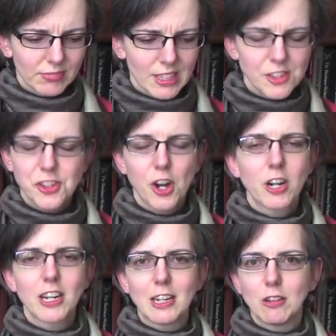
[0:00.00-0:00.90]

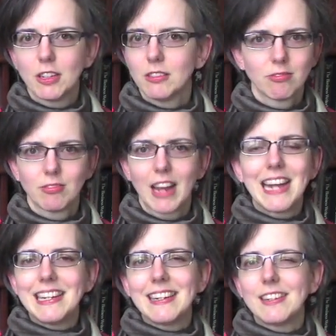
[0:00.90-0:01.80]
starting
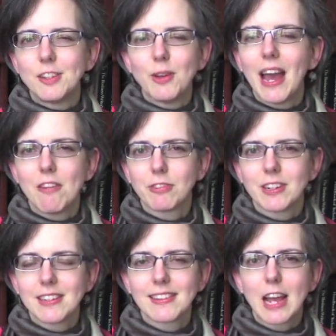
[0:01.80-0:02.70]
ideas you have for
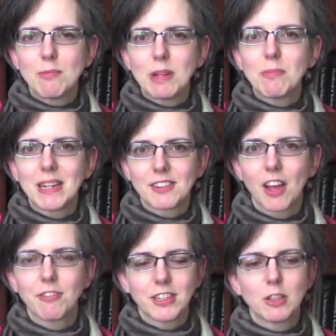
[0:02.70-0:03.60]
an assignment, because
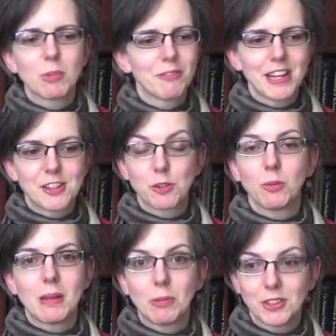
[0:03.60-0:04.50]
often the professor will
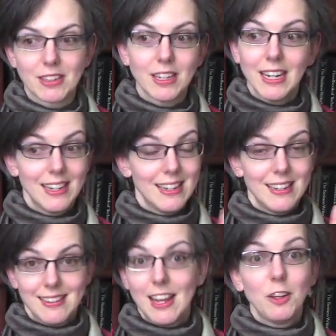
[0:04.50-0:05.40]
be able to
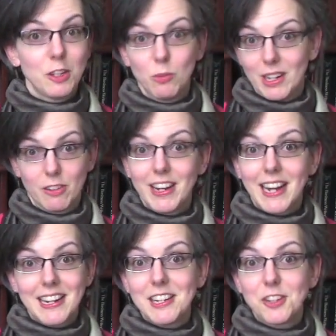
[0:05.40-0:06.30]
tell you what great
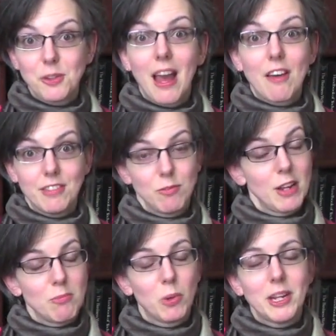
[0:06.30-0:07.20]
ideas you have
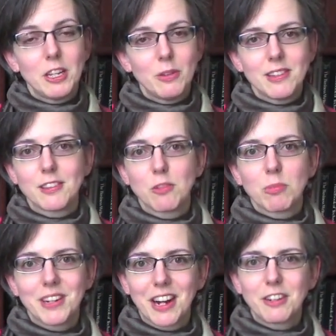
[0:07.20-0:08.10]
and point you in some
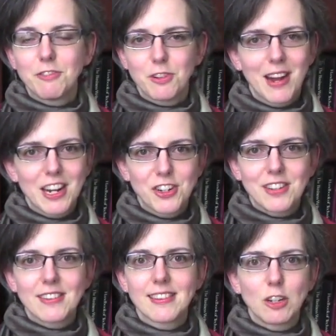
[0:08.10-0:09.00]
productive
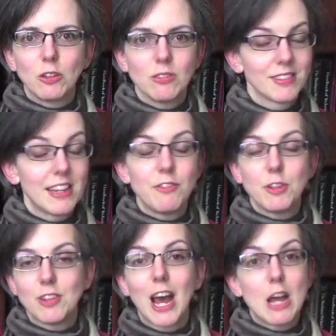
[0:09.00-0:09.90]
directions that'll save
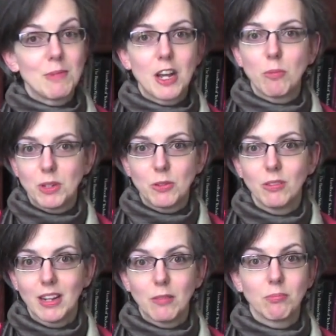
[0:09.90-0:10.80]
you time and help
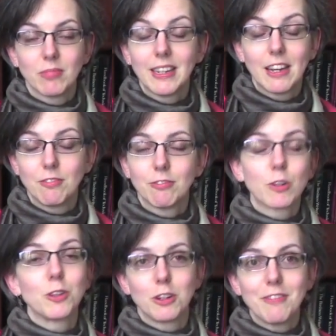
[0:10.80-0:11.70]
you get
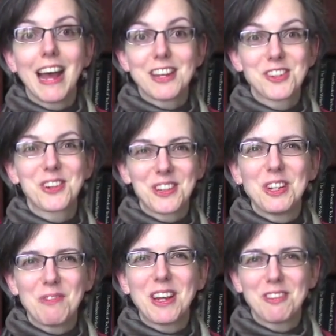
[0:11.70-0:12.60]
further faster than
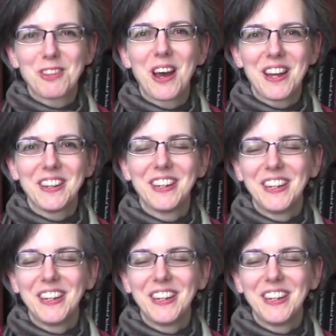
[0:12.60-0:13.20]
you might have thought